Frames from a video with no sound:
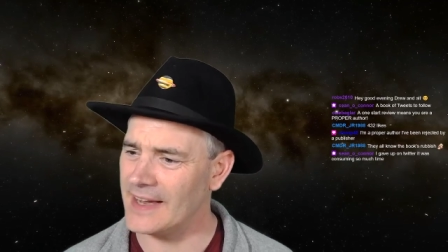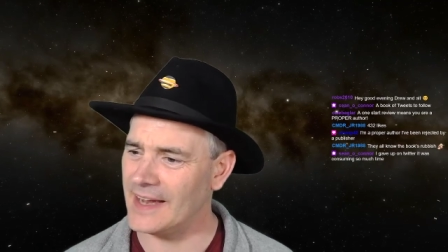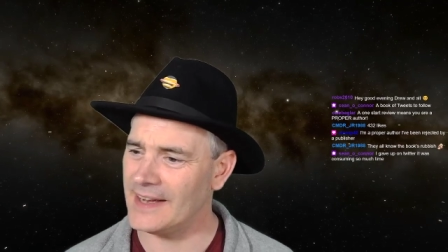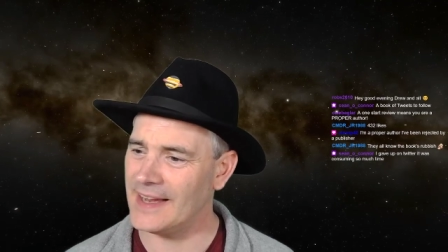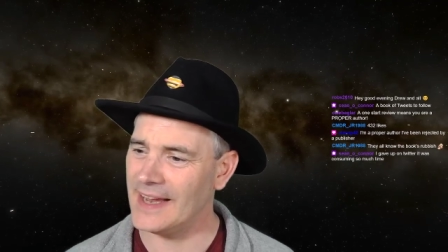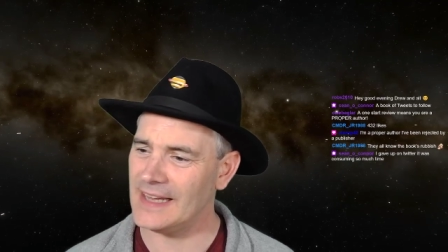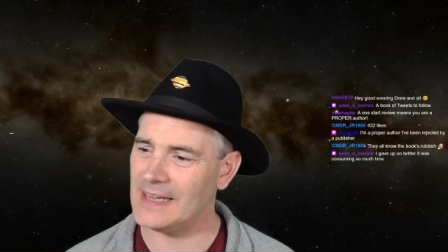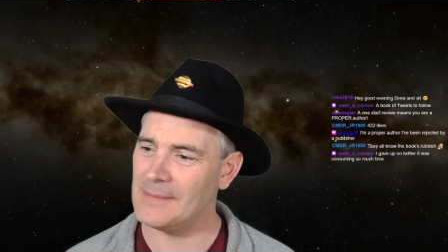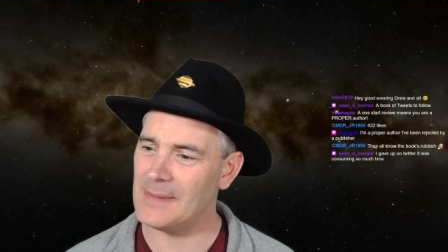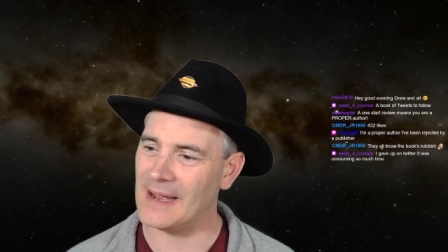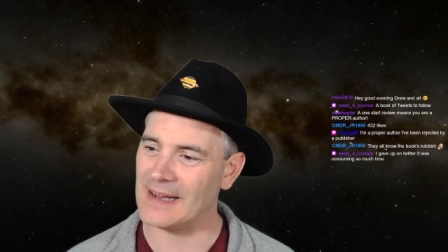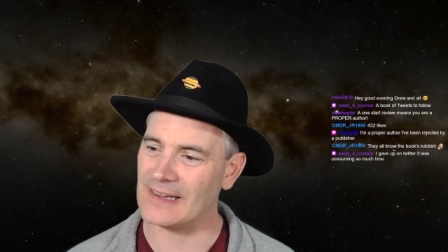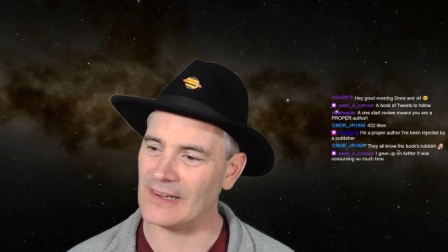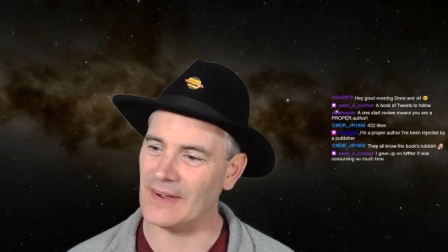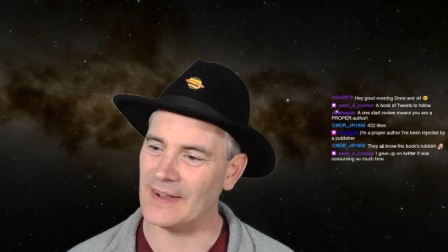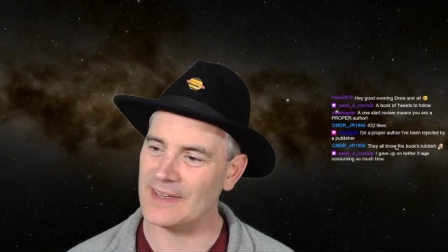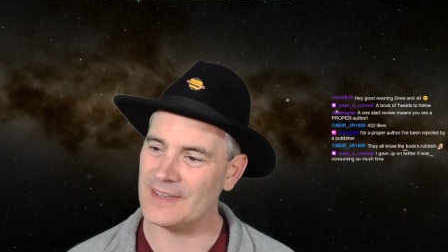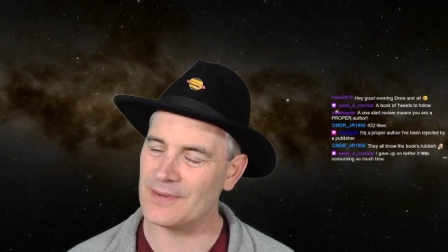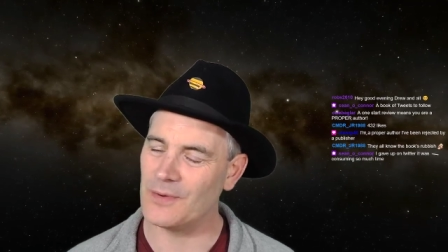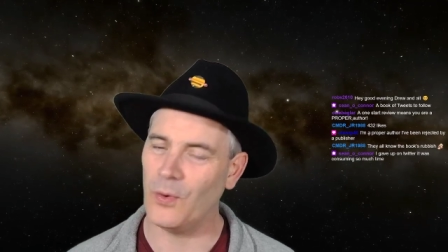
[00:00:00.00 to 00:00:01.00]
Kelly
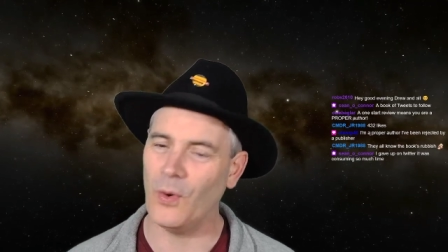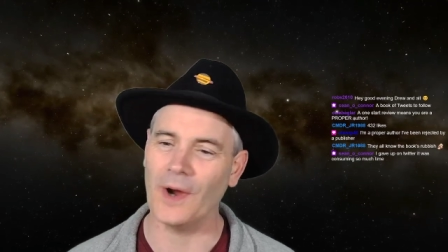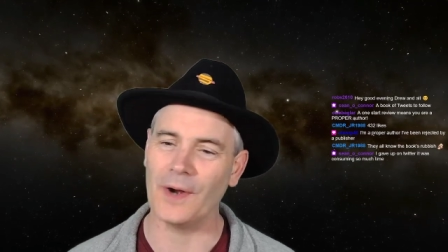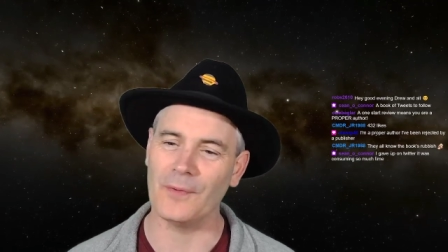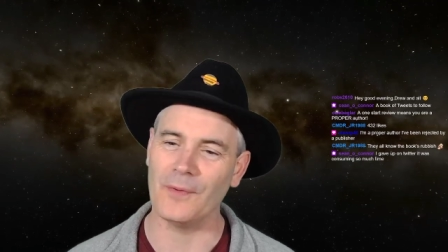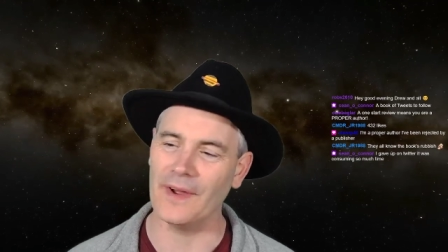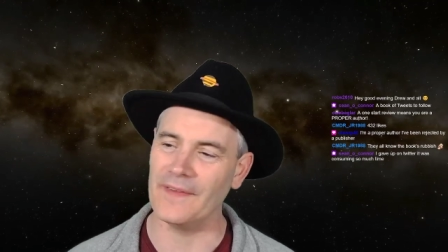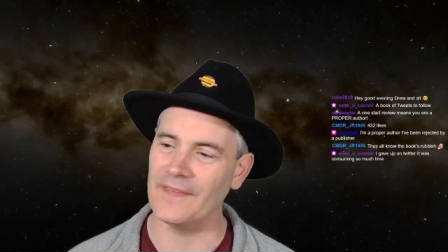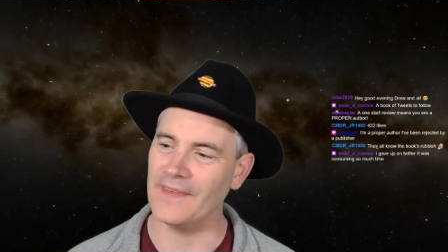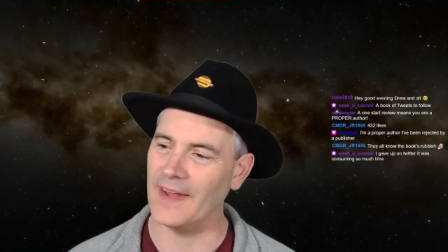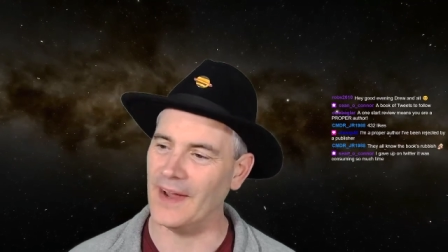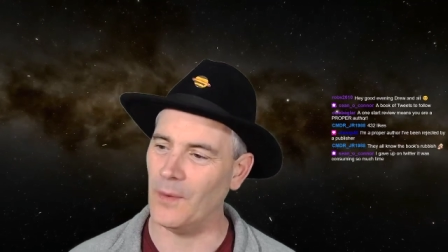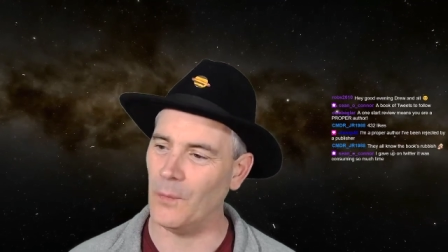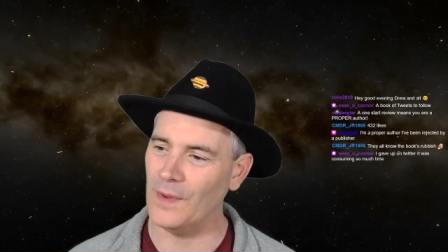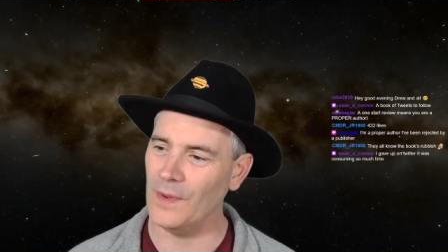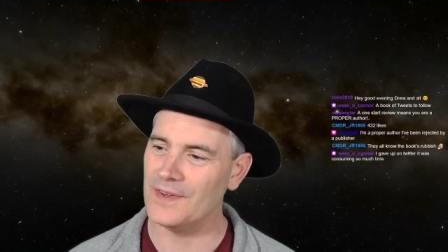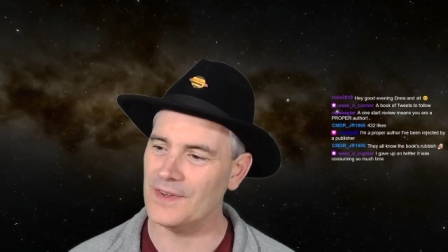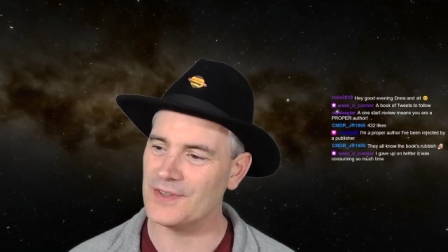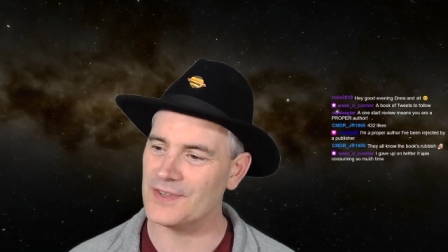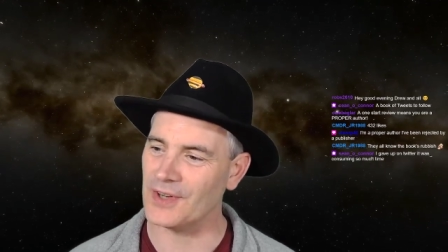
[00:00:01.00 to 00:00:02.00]
Bagler is quite right there. A
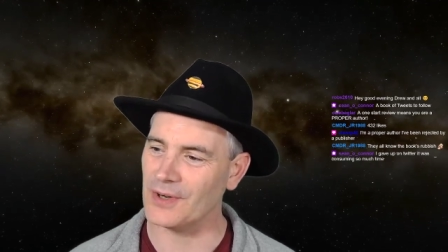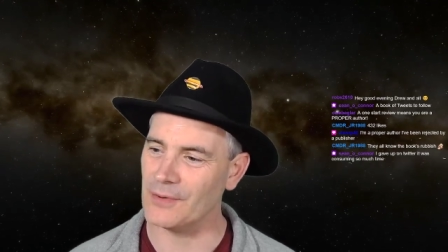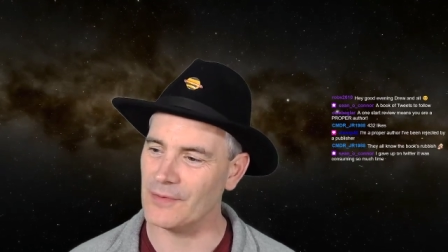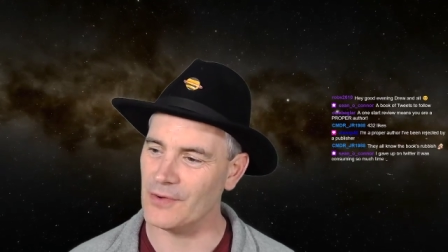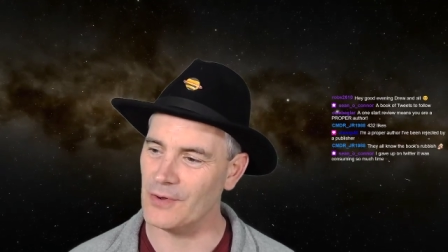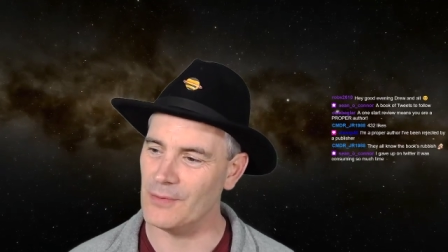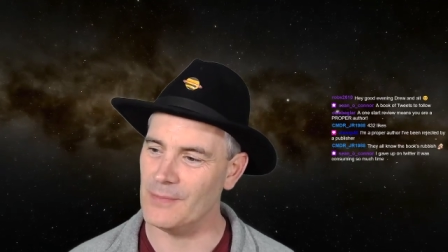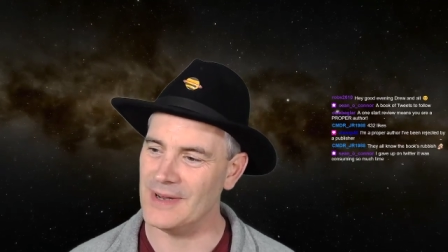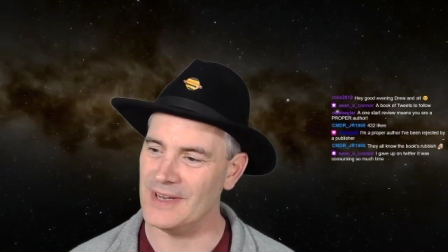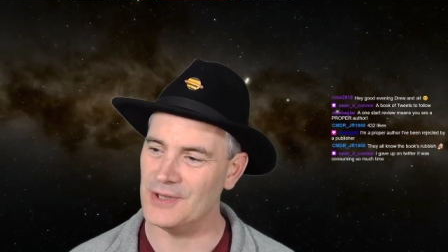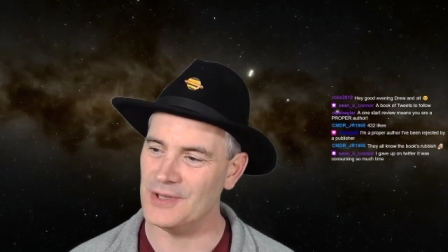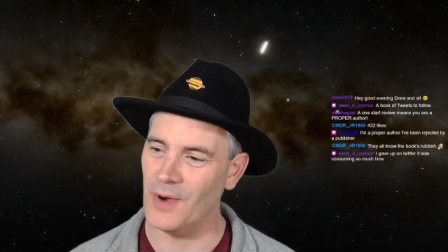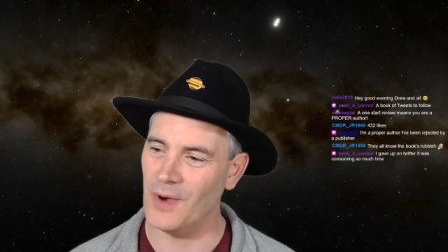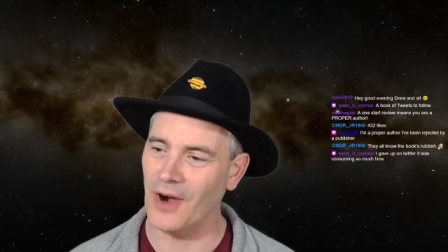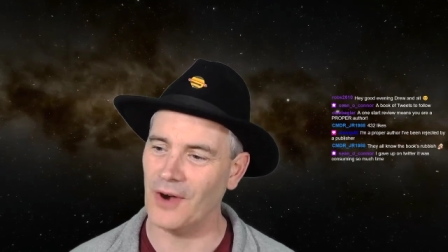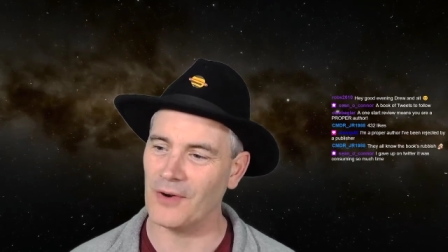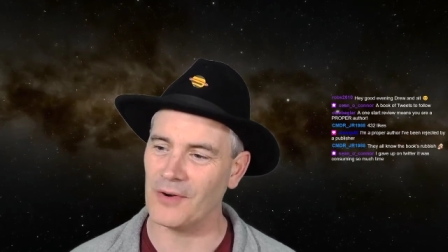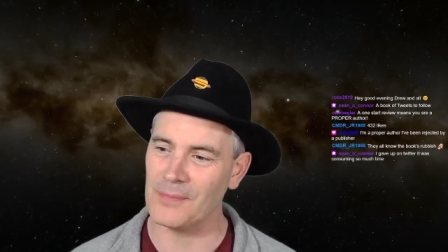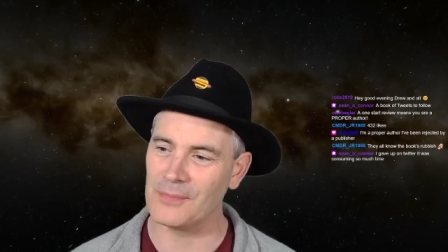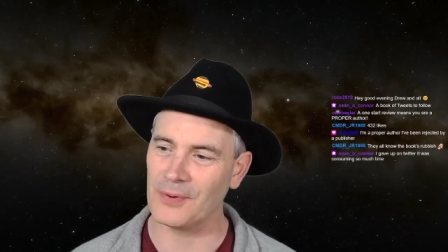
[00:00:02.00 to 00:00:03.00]
1-star review means you
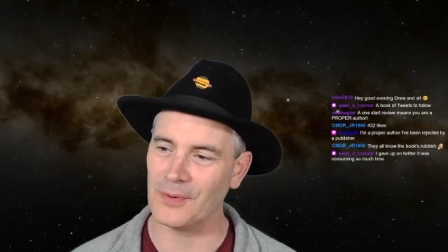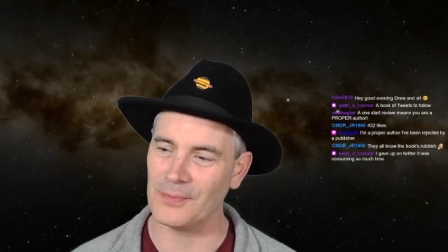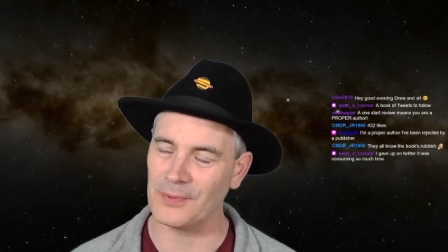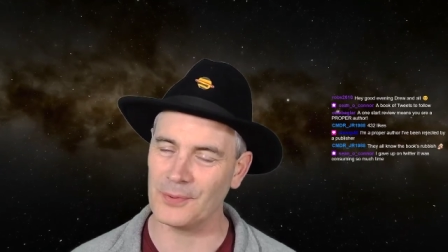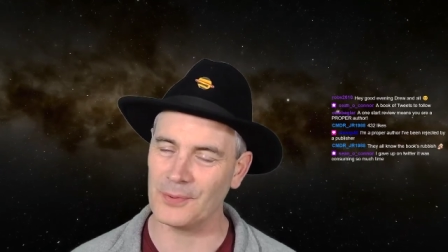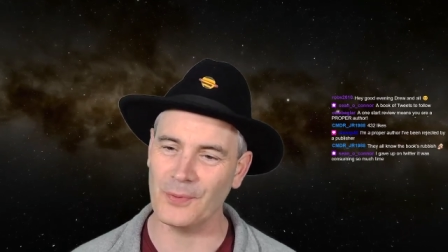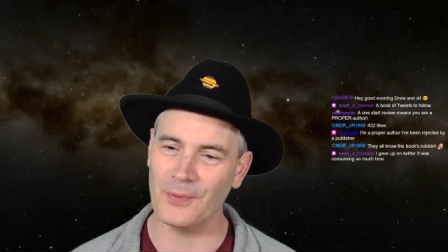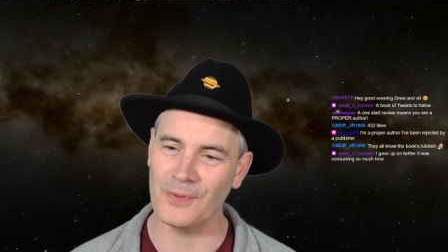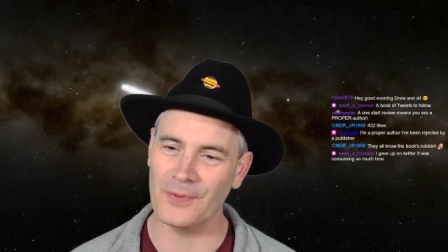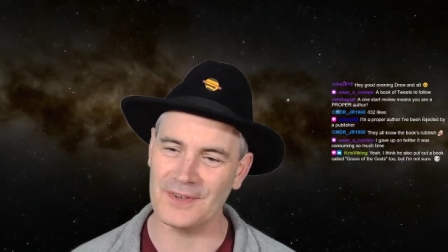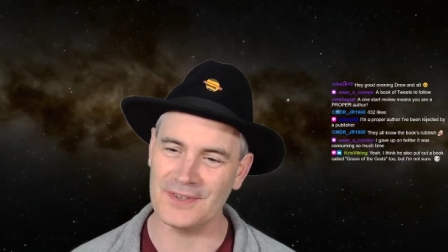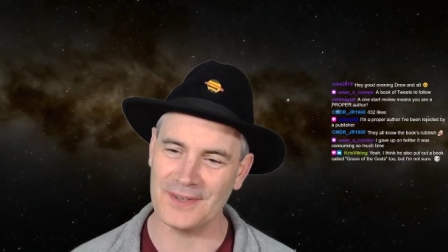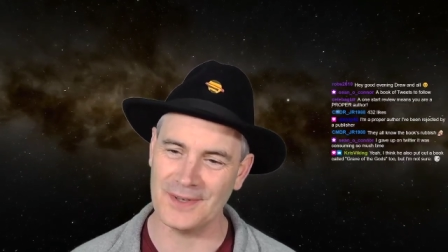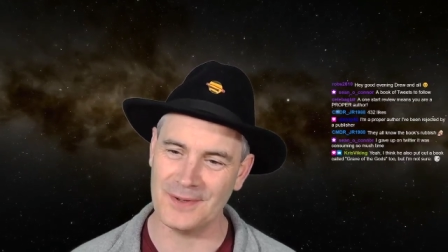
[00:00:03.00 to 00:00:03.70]
are a proper author,